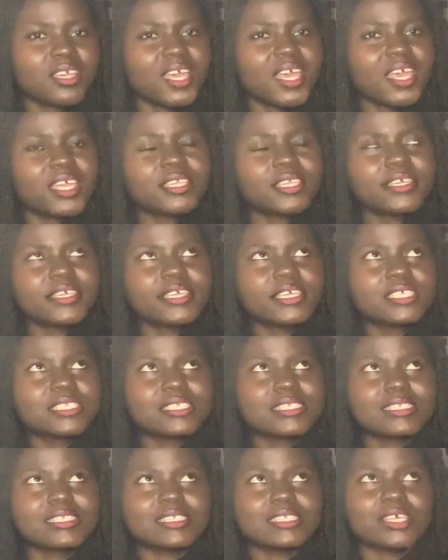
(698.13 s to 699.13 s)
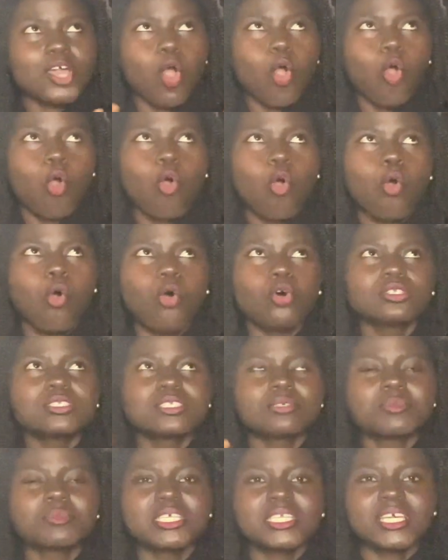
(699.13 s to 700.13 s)
And his whole
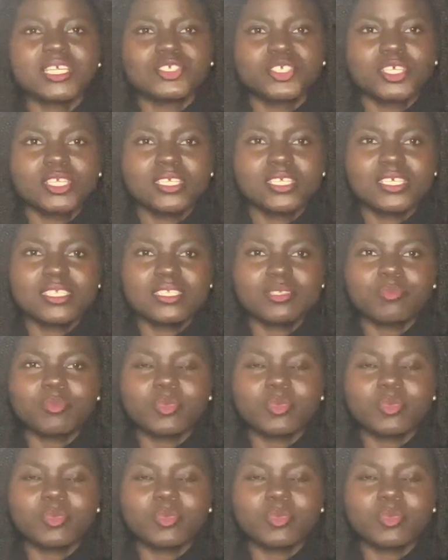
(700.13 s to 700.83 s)
demeanor changes.